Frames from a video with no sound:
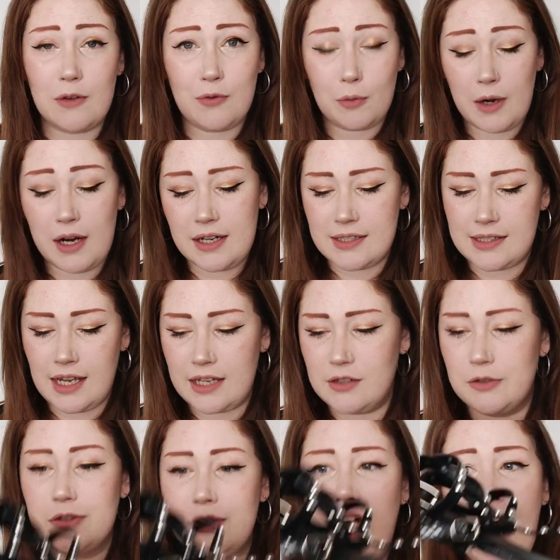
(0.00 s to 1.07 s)
If I'm wearing
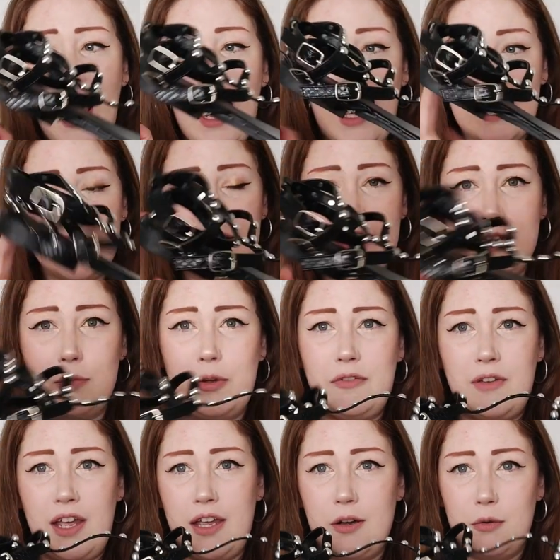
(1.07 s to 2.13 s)
sandals, I need a little bit of
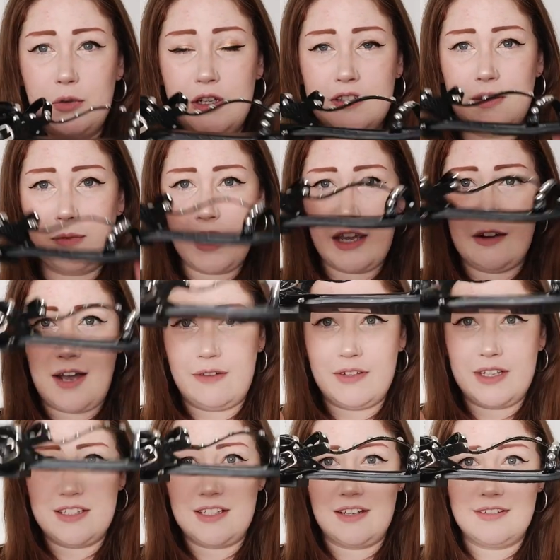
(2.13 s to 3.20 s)
a heel because I'm heel
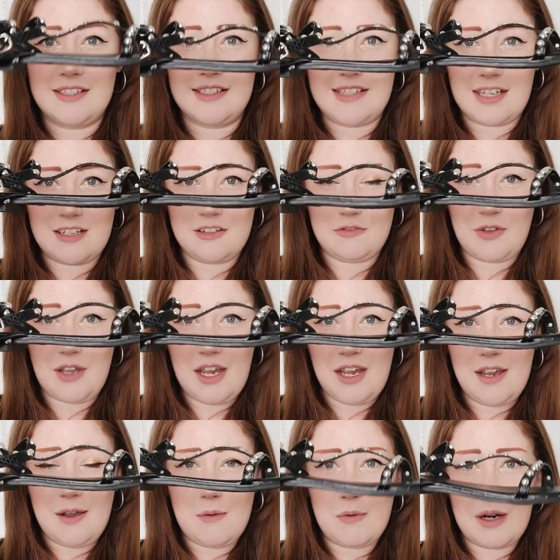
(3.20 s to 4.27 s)
heavy. So instead of
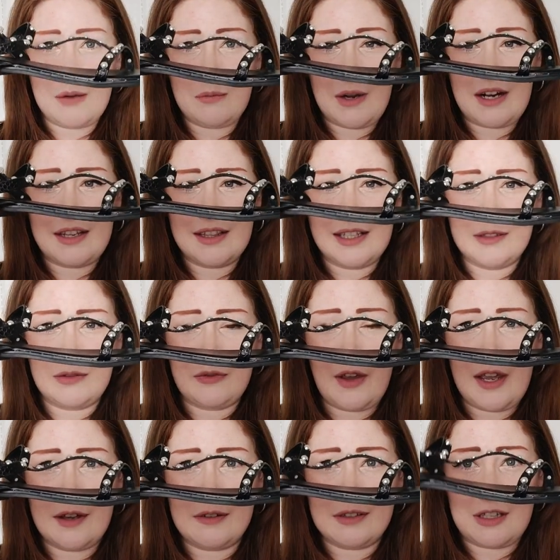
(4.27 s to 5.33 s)
when I'm wearing things with
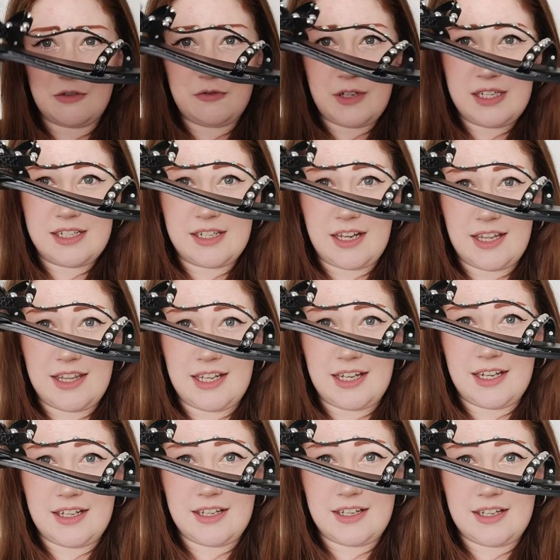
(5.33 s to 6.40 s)
heels, it feeling like
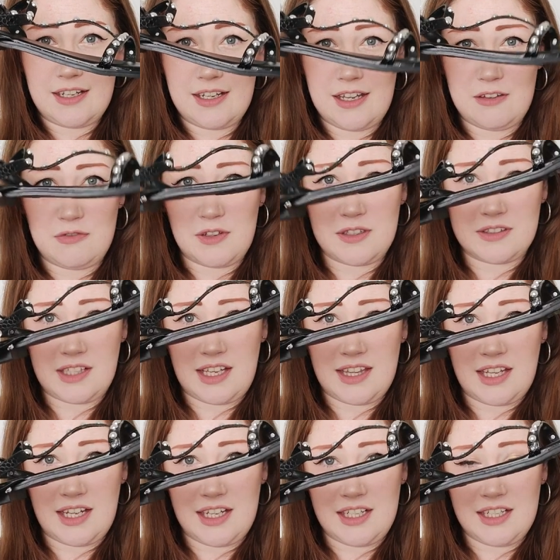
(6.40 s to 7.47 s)
that, it feels like
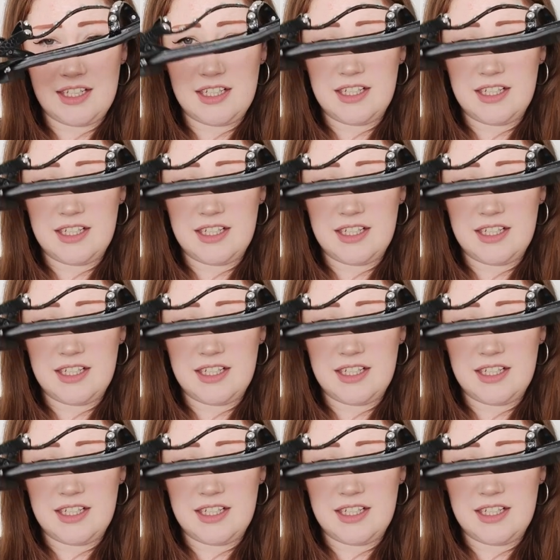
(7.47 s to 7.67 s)
that.